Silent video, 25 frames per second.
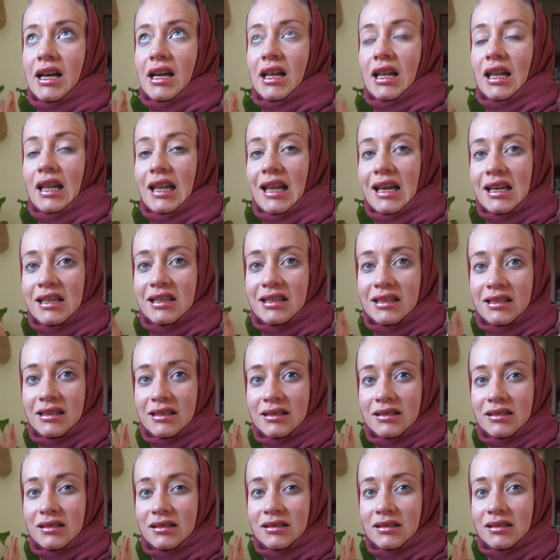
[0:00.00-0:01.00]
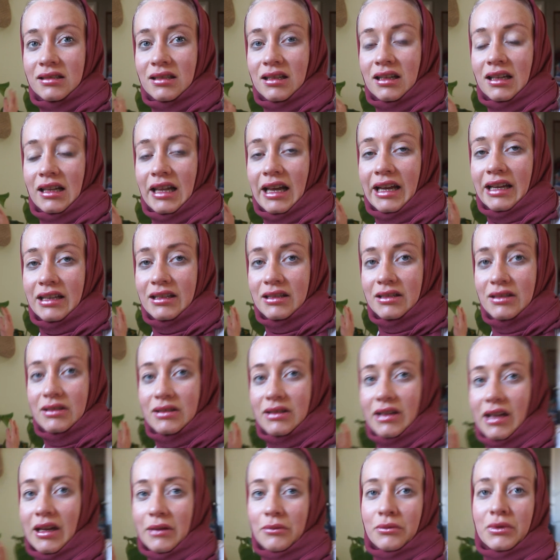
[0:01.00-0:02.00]
lights,
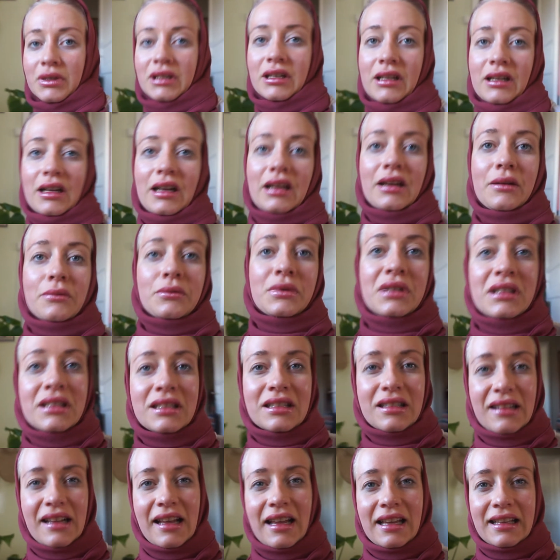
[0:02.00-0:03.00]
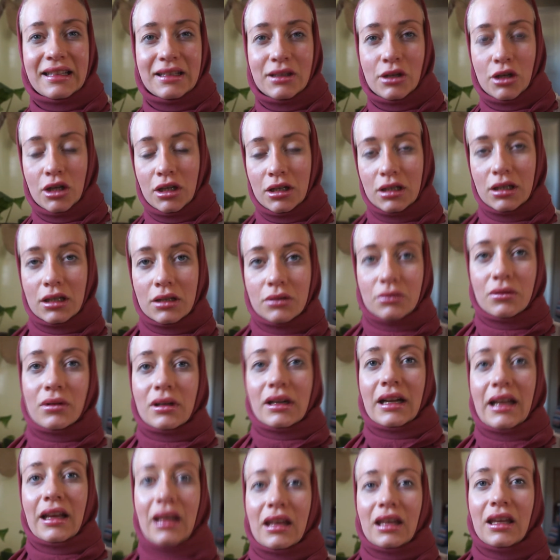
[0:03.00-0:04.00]
and when it's like dark or
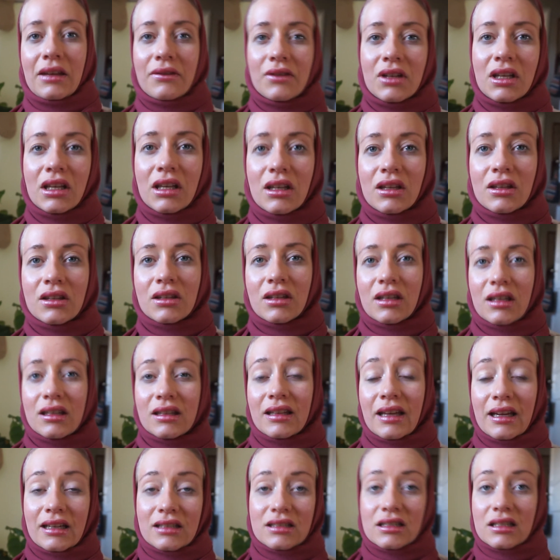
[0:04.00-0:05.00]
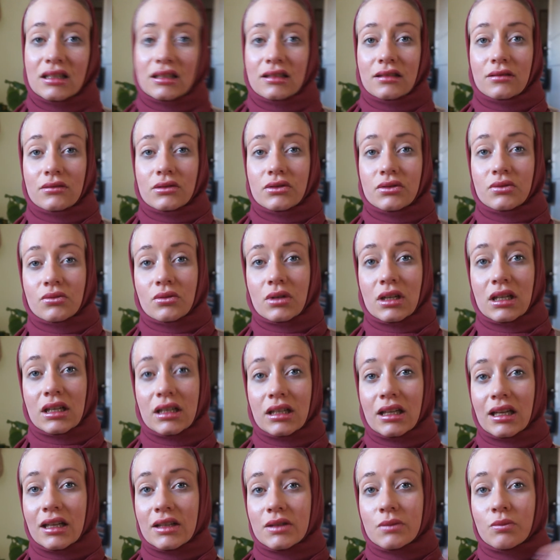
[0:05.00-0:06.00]
like evening, it actually looks really
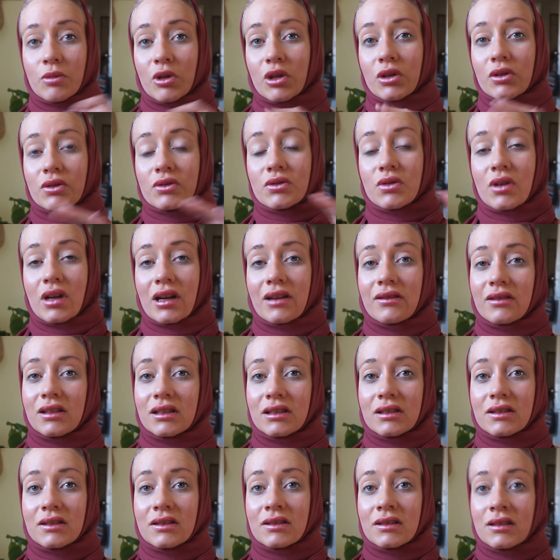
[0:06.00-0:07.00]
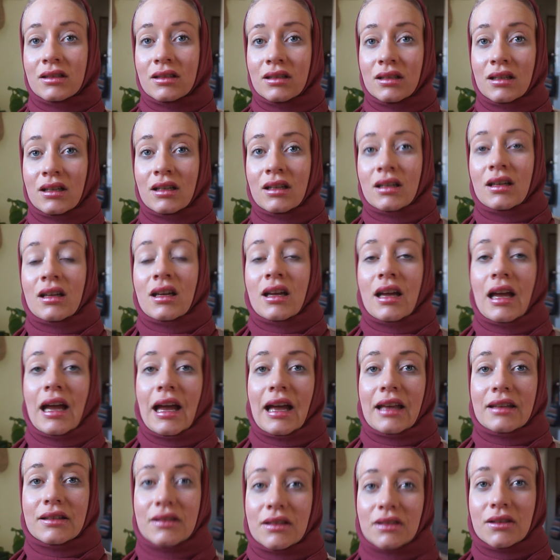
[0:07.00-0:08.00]
nice because you have it
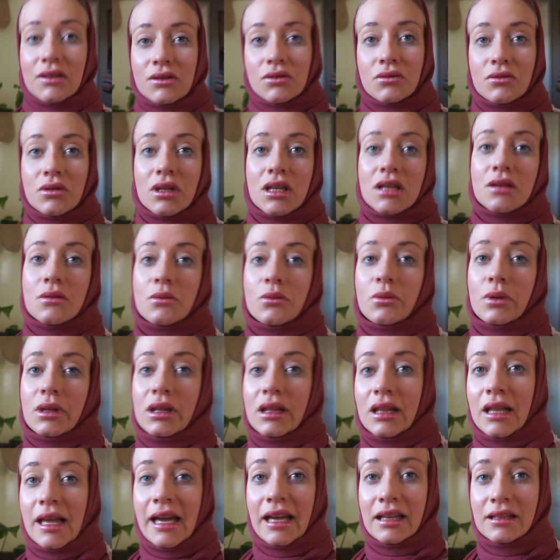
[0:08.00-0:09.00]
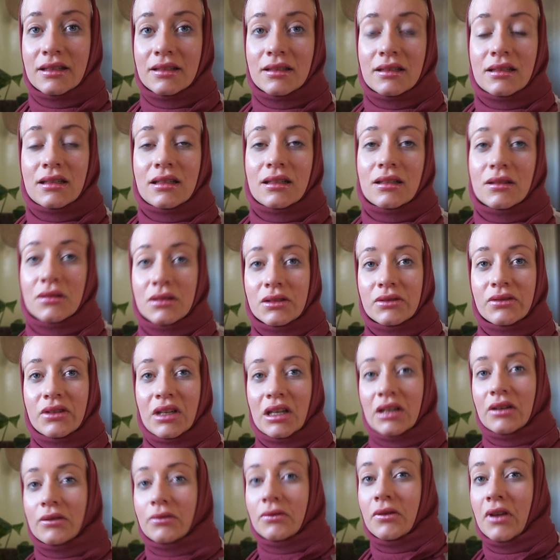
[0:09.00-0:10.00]
as a tree with lights, and it looks
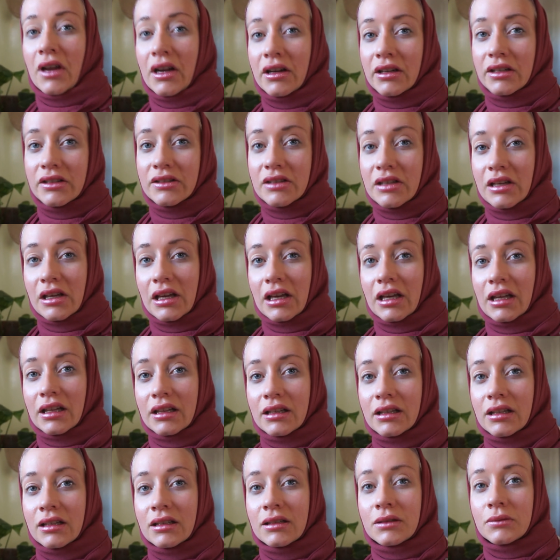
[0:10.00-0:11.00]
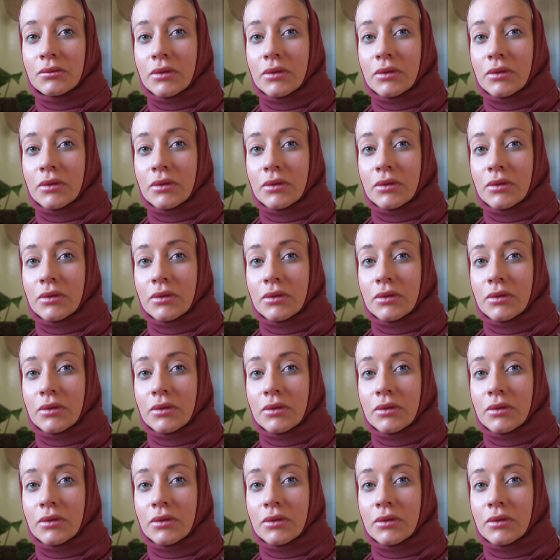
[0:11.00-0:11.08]
very fairy tale and